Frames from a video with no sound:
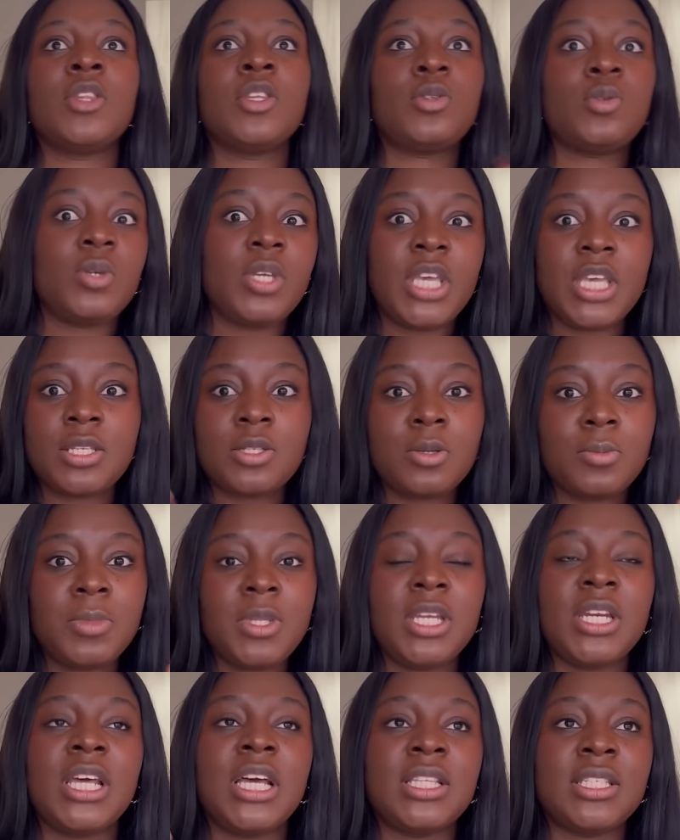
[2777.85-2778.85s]
So yeah,
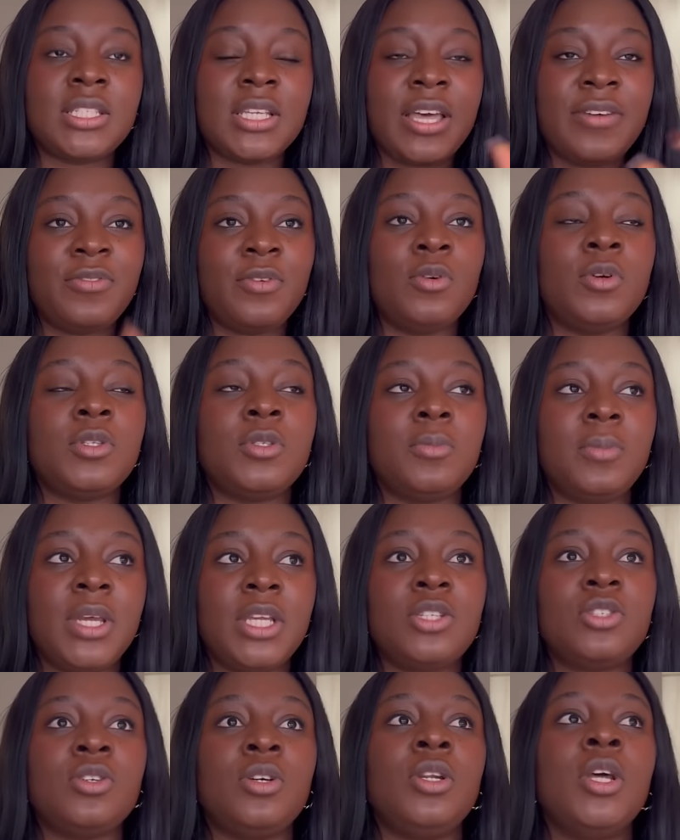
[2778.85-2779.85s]
something that I forgot to
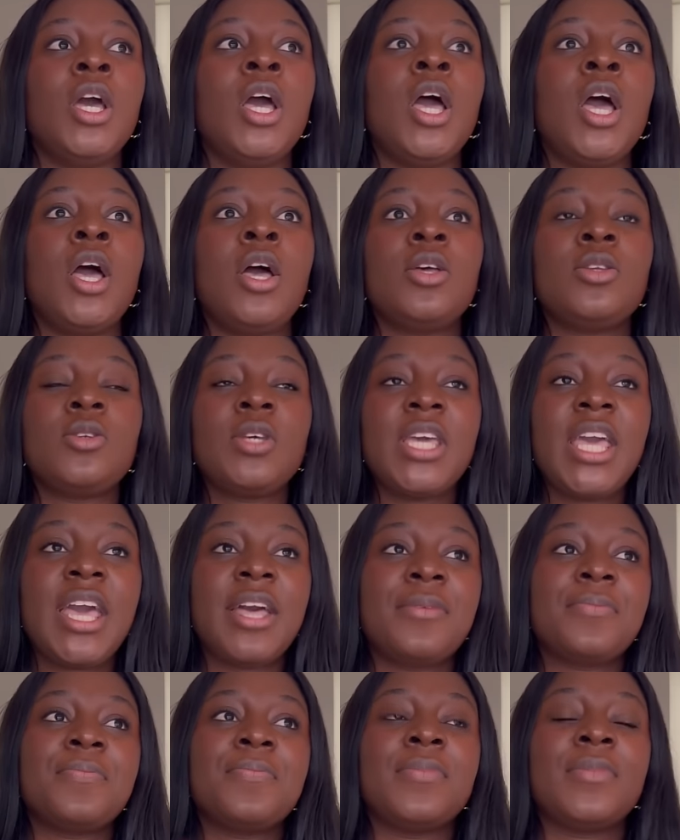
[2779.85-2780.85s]
mention. So
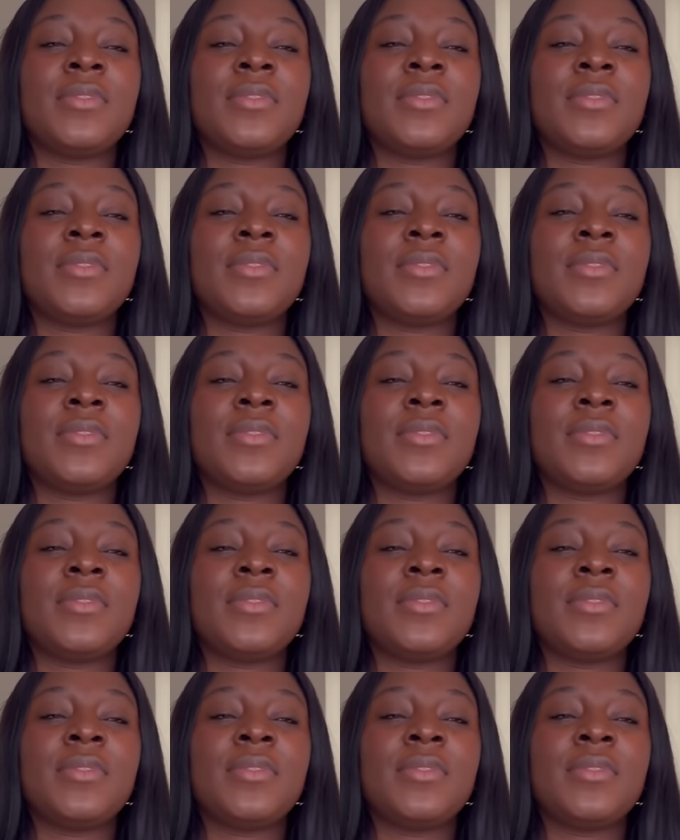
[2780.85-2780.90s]
yeah,